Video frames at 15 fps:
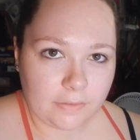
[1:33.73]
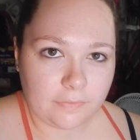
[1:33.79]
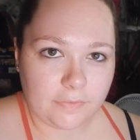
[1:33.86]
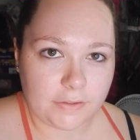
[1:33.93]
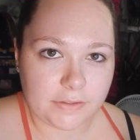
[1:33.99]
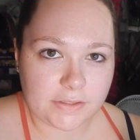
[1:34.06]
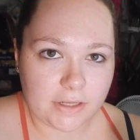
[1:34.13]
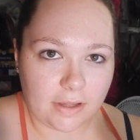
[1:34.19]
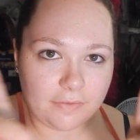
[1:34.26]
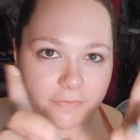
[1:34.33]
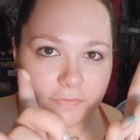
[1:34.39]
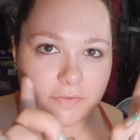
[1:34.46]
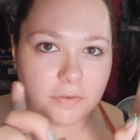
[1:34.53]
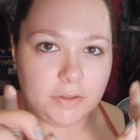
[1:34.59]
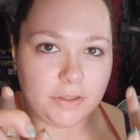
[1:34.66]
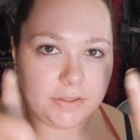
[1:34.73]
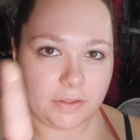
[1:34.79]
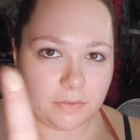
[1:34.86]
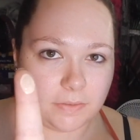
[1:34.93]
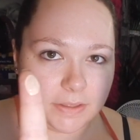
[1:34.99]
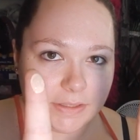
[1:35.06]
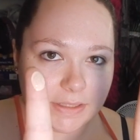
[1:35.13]
First off, of course,
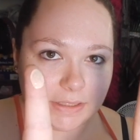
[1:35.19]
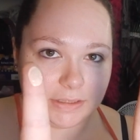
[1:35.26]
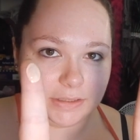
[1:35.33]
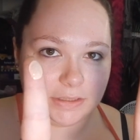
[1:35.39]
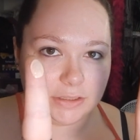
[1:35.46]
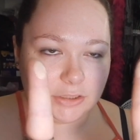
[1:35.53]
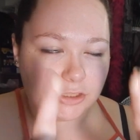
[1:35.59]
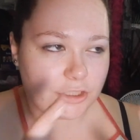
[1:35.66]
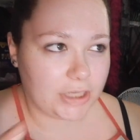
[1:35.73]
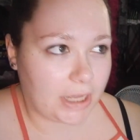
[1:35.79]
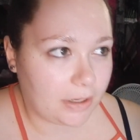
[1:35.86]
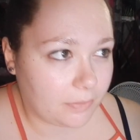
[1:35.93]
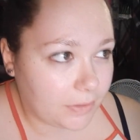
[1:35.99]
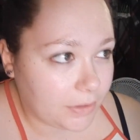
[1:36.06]
always a little shadow